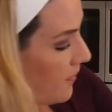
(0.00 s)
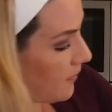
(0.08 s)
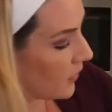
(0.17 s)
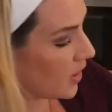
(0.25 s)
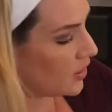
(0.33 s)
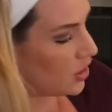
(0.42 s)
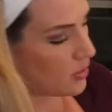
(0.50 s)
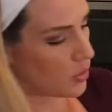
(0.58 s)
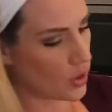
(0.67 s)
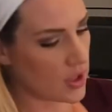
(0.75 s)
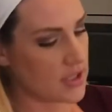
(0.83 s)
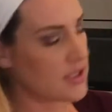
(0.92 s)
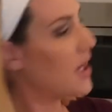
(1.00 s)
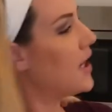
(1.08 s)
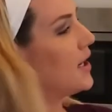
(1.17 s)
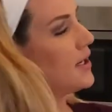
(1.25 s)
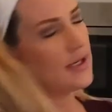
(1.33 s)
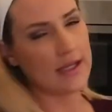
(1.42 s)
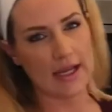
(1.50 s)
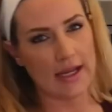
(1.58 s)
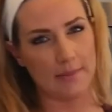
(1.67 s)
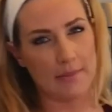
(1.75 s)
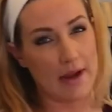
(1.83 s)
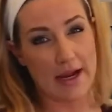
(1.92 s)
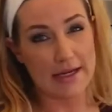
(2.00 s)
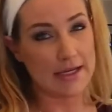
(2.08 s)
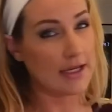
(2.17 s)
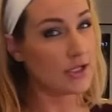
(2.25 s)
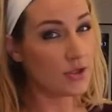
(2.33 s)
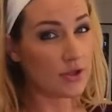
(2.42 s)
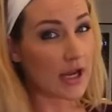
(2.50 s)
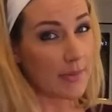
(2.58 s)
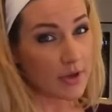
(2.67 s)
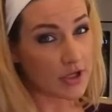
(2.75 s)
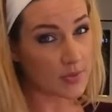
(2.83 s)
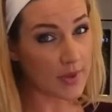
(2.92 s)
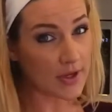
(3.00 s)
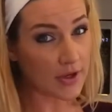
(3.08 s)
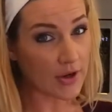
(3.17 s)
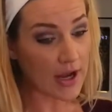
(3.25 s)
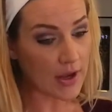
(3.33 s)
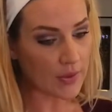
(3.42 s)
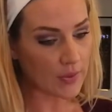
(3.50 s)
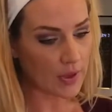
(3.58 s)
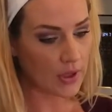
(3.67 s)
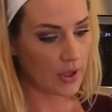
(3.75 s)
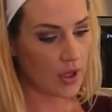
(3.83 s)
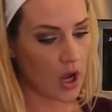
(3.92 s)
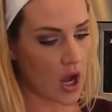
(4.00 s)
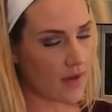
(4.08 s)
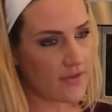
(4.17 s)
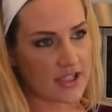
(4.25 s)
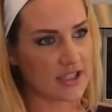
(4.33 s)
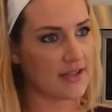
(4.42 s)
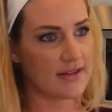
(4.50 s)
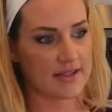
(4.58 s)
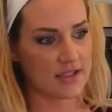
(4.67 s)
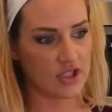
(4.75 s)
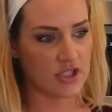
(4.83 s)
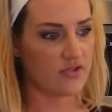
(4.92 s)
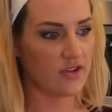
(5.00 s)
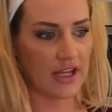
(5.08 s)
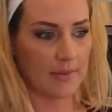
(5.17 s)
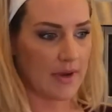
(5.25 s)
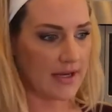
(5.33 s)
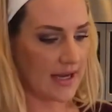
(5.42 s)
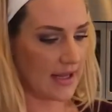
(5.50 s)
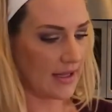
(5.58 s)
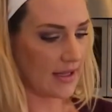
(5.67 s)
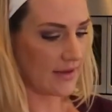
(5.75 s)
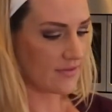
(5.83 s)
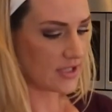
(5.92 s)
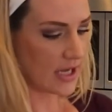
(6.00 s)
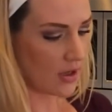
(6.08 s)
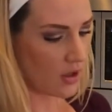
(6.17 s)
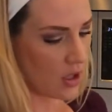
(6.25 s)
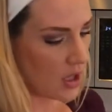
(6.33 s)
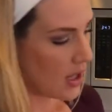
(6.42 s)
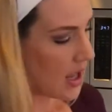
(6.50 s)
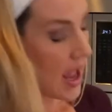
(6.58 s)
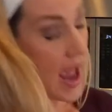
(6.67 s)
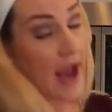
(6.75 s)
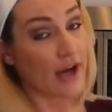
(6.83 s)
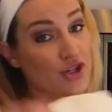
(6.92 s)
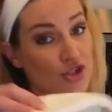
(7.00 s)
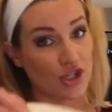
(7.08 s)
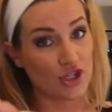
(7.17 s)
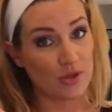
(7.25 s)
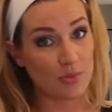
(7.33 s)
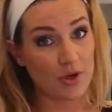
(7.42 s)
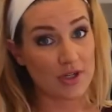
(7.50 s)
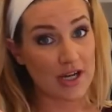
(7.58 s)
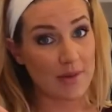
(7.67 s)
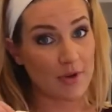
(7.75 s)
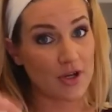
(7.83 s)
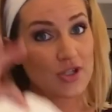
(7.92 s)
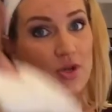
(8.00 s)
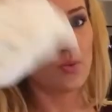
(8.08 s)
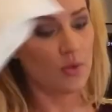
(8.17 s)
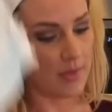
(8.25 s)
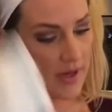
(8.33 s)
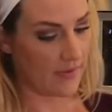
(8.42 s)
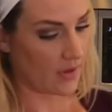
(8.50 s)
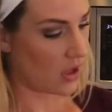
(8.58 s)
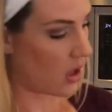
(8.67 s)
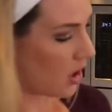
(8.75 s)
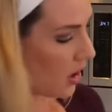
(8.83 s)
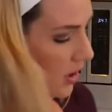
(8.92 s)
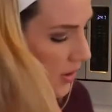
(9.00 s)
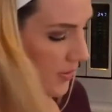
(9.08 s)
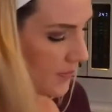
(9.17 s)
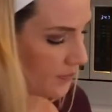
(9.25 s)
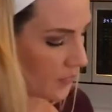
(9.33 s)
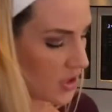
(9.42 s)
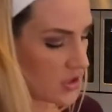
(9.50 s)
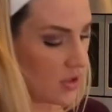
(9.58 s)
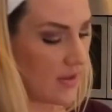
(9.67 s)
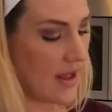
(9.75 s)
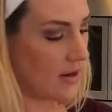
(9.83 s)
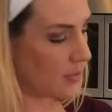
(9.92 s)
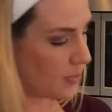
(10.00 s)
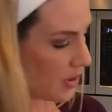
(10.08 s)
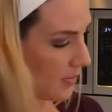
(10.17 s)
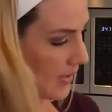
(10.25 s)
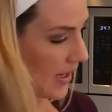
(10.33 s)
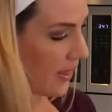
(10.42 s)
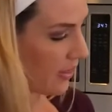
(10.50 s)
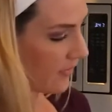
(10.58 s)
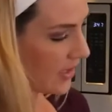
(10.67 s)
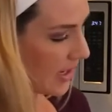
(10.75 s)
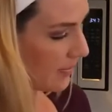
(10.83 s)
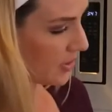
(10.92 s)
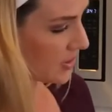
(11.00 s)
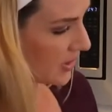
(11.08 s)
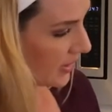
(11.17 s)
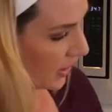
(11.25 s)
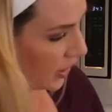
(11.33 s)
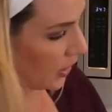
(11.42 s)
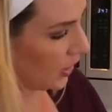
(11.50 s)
Newborns might need 2 diapers while you're out. Obviously this is just for like my daily lifestyle. Extra newborn diapers will be in the car. So that'll put me at 3 diapers in here.